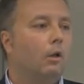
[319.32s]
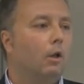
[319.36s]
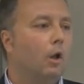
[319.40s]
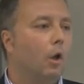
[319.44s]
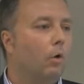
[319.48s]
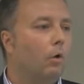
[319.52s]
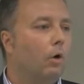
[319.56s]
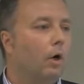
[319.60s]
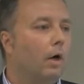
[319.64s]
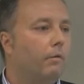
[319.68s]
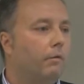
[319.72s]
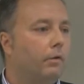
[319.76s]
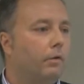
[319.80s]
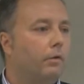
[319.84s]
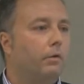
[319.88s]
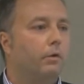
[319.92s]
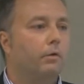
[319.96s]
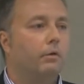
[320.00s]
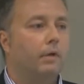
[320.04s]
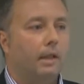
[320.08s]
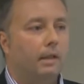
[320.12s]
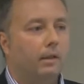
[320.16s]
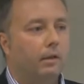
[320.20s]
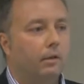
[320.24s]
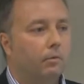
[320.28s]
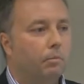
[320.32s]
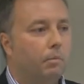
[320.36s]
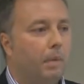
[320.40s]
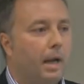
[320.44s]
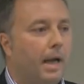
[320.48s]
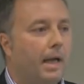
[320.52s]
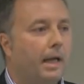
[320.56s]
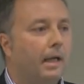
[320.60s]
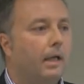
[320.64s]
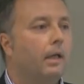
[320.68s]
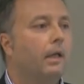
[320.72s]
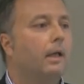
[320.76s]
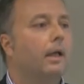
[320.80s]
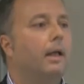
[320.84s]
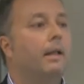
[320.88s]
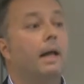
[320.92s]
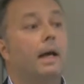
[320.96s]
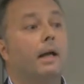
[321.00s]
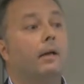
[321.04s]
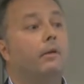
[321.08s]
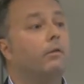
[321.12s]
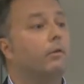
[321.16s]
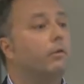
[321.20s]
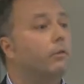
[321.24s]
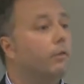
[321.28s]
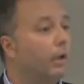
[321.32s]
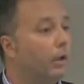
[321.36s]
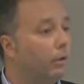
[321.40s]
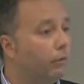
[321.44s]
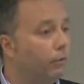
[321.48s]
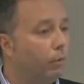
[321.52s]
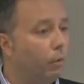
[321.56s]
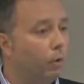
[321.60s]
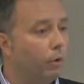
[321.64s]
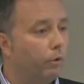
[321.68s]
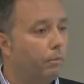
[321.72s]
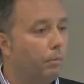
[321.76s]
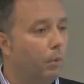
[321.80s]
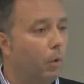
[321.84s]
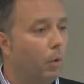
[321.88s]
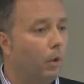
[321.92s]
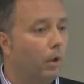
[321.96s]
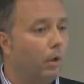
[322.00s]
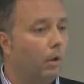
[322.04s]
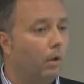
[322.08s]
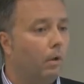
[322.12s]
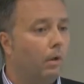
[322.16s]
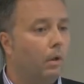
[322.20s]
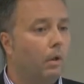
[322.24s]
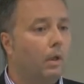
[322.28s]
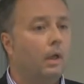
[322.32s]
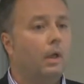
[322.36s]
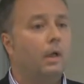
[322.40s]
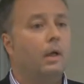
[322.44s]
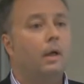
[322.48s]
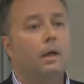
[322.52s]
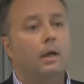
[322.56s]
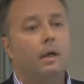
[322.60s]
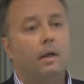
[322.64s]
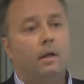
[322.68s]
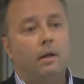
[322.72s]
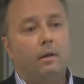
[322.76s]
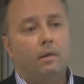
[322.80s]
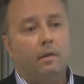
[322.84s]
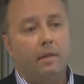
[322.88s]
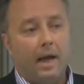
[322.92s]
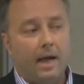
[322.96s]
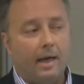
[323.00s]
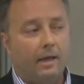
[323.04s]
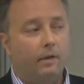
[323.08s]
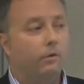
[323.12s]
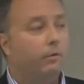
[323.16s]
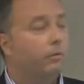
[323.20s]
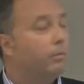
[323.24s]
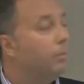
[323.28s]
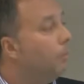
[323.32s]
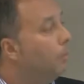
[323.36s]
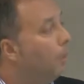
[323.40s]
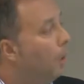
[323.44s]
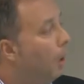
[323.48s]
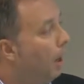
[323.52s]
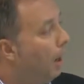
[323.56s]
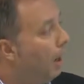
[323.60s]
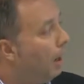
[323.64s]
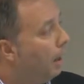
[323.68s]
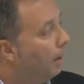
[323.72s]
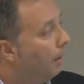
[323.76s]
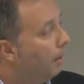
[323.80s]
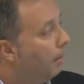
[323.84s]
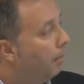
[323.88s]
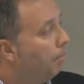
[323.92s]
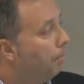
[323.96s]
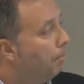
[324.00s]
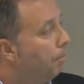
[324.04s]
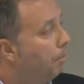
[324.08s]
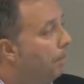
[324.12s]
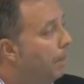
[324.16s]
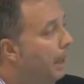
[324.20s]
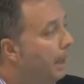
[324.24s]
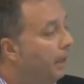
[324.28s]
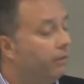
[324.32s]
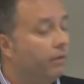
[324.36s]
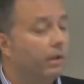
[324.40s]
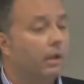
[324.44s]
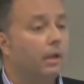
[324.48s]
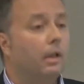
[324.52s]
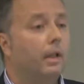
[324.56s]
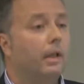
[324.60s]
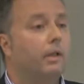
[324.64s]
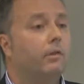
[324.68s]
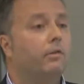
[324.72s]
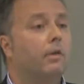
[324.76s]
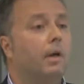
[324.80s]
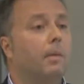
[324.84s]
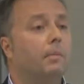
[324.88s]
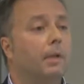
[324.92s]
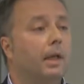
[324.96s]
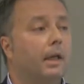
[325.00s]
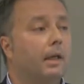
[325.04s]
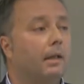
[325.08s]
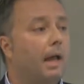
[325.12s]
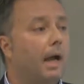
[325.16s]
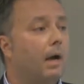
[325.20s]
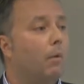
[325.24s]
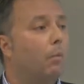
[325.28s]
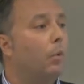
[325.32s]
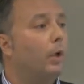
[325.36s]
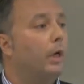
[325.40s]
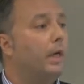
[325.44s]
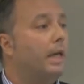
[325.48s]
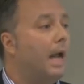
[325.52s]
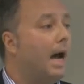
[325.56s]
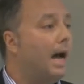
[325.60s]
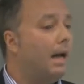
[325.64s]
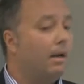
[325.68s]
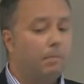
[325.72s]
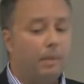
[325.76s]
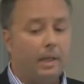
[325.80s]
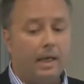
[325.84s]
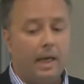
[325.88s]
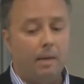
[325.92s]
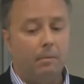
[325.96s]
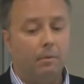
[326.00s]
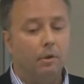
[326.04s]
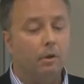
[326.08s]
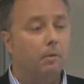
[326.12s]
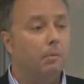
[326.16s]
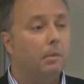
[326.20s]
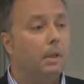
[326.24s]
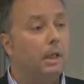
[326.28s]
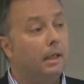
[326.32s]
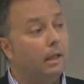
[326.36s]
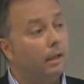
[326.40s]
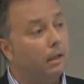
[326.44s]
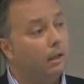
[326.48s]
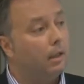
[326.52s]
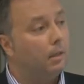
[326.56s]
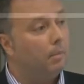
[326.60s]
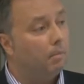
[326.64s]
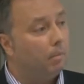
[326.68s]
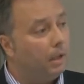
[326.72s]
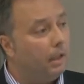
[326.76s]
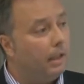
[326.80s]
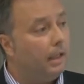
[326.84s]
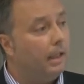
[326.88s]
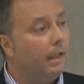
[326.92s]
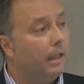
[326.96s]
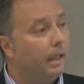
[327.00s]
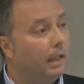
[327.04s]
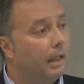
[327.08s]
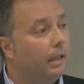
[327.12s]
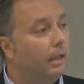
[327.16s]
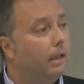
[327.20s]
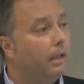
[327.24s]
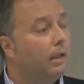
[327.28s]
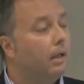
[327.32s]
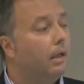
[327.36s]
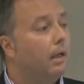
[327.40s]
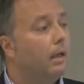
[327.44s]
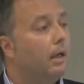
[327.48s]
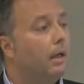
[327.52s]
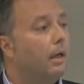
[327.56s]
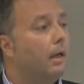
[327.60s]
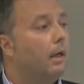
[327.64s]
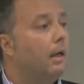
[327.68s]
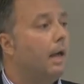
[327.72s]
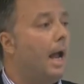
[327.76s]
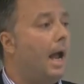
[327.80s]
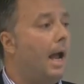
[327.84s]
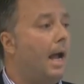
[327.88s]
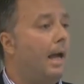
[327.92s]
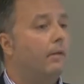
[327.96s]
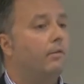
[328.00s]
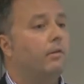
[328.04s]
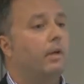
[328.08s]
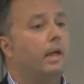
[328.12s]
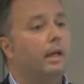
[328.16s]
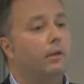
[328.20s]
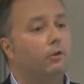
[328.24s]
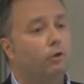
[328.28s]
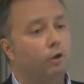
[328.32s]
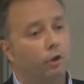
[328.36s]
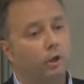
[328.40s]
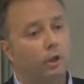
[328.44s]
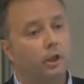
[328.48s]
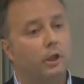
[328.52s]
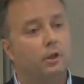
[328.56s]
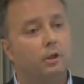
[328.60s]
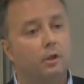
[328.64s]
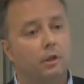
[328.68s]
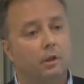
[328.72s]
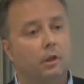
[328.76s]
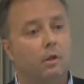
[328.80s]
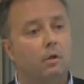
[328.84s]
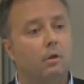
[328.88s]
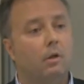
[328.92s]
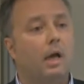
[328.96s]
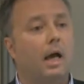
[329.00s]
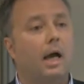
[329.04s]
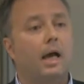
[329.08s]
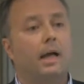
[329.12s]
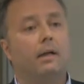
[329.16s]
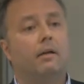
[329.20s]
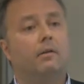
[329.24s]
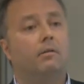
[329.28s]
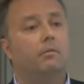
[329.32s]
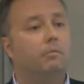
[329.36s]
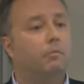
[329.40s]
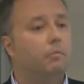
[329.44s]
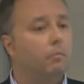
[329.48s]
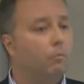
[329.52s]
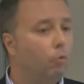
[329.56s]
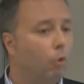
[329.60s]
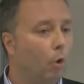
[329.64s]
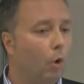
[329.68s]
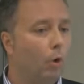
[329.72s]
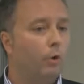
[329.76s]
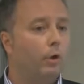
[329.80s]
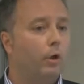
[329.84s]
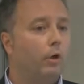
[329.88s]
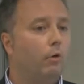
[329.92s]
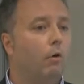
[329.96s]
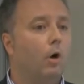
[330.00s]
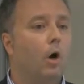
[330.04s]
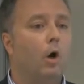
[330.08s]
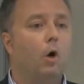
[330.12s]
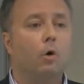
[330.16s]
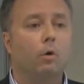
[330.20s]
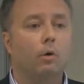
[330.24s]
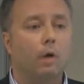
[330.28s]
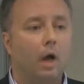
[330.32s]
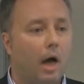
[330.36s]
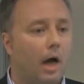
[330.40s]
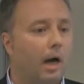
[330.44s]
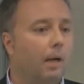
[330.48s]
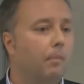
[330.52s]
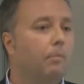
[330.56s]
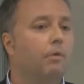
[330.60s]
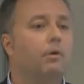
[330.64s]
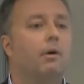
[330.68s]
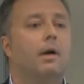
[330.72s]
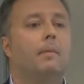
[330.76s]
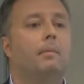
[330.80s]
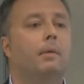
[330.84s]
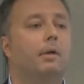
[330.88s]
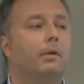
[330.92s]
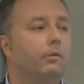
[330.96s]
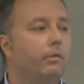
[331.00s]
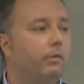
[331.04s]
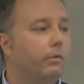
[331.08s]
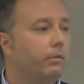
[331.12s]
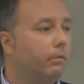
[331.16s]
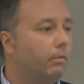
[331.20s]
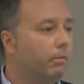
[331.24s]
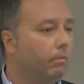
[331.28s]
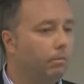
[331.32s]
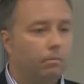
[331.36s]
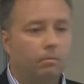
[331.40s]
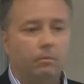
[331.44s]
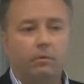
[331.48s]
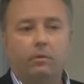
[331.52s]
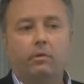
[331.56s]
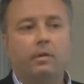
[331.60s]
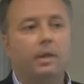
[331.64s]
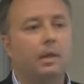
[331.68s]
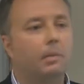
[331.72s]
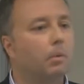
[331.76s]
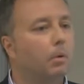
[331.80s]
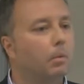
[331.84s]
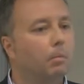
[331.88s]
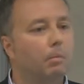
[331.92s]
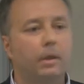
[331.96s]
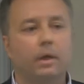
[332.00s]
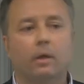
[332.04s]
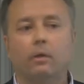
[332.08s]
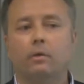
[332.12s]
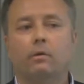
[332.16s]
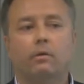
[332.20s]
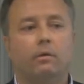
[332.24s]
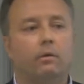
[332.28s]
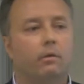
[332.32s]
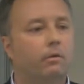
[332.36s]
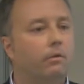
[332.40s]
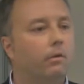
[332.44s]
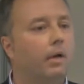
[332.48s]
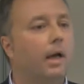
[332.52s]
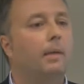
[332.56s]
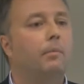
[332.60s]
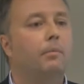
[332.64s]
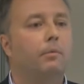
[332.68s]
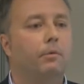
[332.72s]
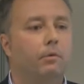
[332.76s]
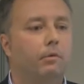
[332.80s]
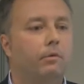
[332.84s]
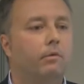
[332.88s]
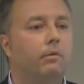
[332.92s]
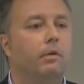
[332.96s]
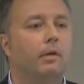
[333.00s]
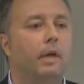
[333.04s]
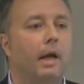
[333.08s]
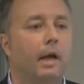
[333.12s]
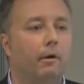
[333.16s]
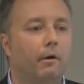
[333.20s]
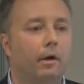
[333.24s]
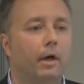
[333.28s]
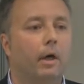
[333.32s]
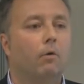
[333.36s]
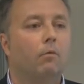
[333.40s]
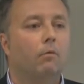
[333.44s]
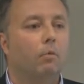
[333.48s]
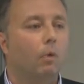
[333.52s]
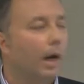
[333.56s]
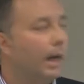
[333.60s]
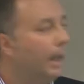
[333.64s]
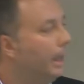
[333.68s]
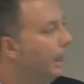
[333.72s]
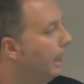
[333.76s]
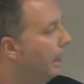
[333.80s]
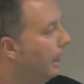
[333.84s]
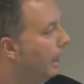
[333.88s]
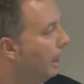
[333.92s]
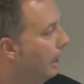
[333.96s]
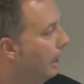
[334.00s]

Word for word: loan officers at this bank. That is a Salesforce portal. That is basically something that would not have been able to be completed as a traditional kind of roll your own on-premise Siebel built type scenario, right?